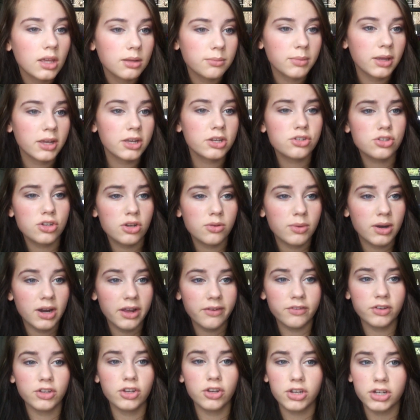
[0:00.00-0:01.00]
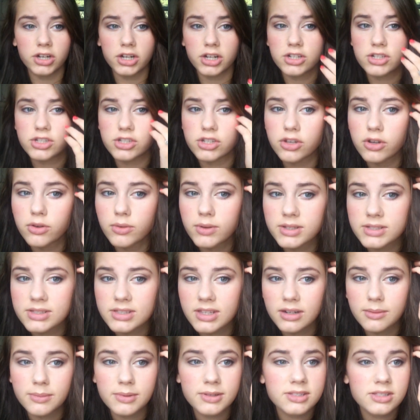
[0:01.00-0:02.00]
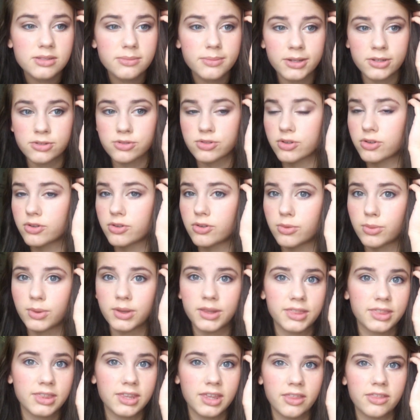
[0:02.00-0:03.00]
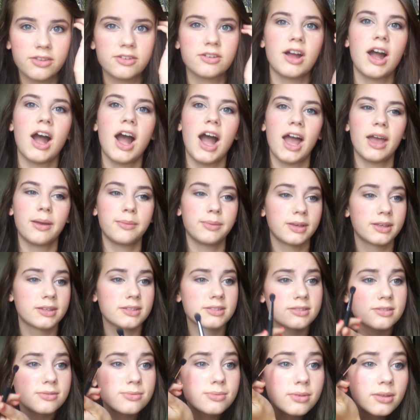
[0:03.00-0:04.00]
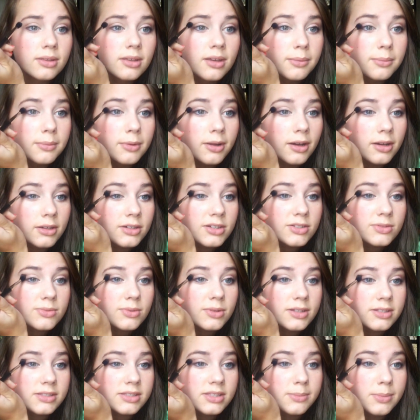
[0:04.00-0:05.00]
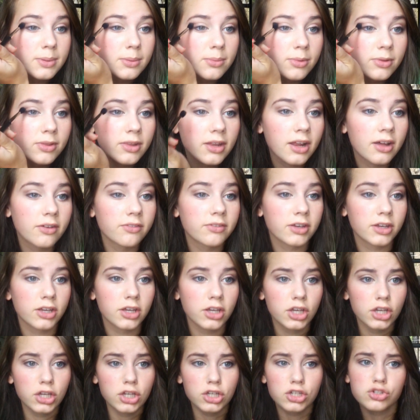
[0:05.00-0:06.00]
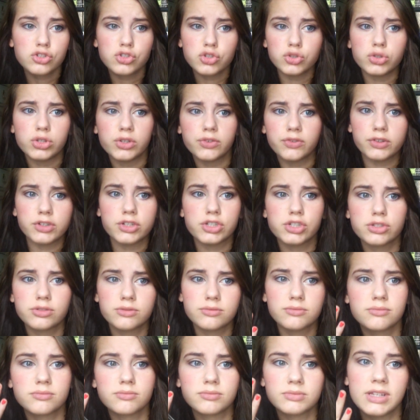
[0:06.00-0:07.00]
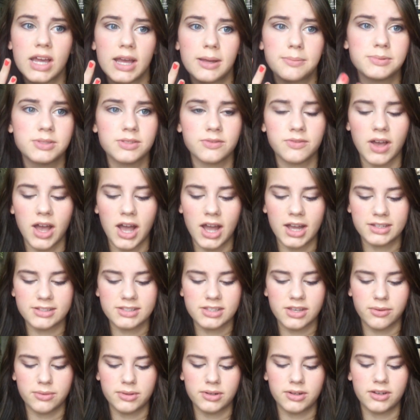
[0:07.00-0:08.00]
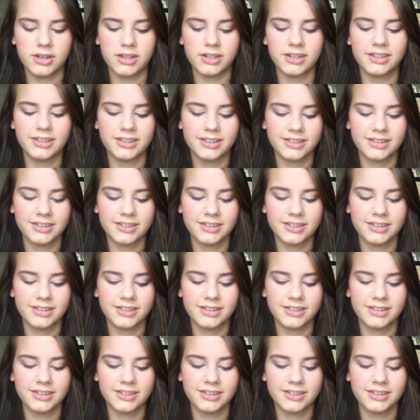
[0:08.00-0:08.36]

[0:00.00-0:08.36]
And make sure whatever you're going to do is going to be symmetrical with the other eye because it's really obnoxious when I see people that have like two different types of eyes going on.